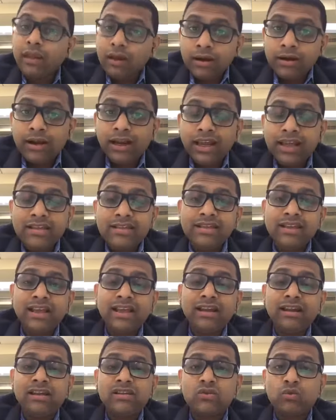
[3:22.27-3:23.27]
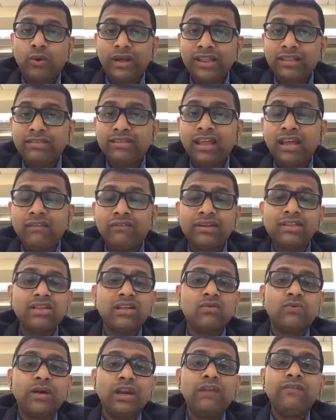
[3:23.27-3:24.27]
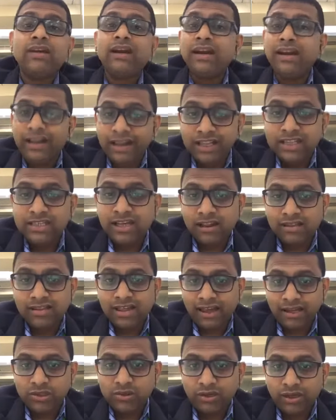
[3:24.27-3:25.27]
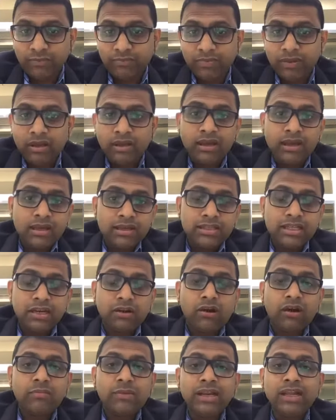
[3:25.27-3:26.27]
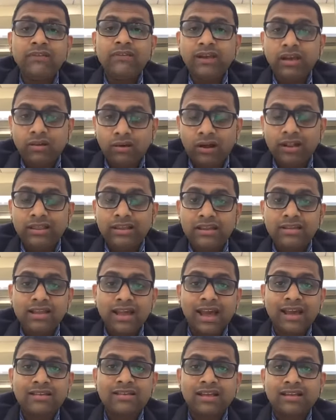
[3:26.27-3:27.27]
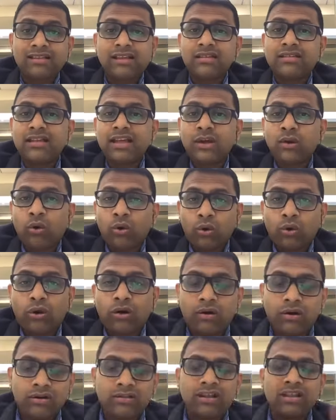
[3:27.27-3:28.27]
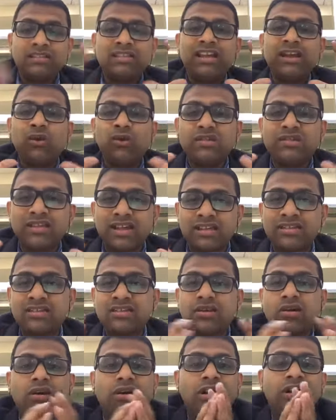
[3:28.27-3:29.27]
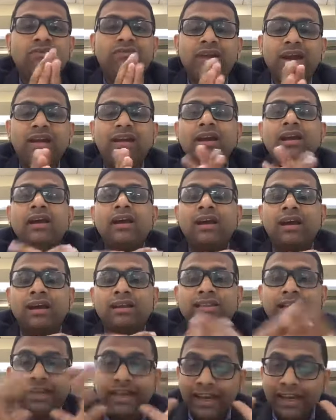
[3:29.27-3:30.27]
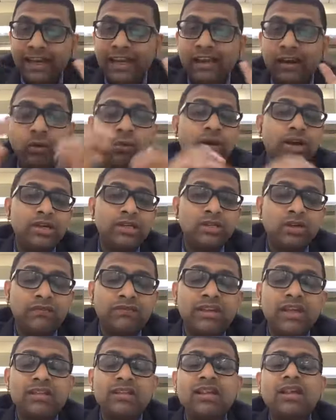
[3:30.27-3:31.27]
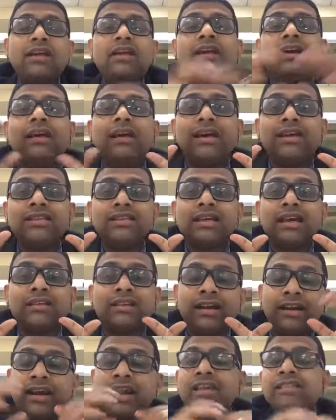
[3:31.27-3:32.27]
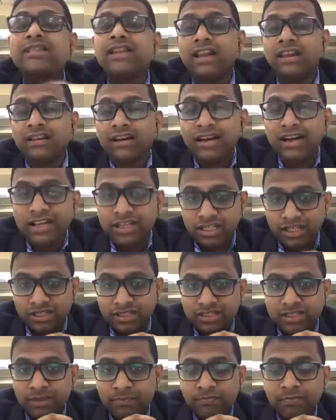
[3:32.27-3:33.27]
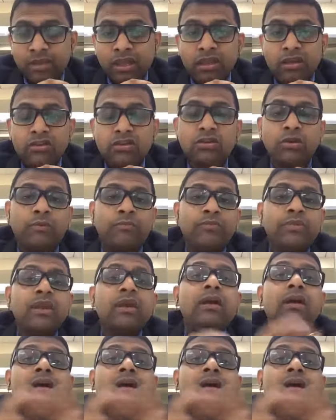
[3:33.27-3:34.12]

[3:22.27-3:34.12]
dry skin is one thing which is very, very dangerous actually. See, normally we call this as the zero or the zerosis, or in fact the technical words of this is the dry skin conditions. So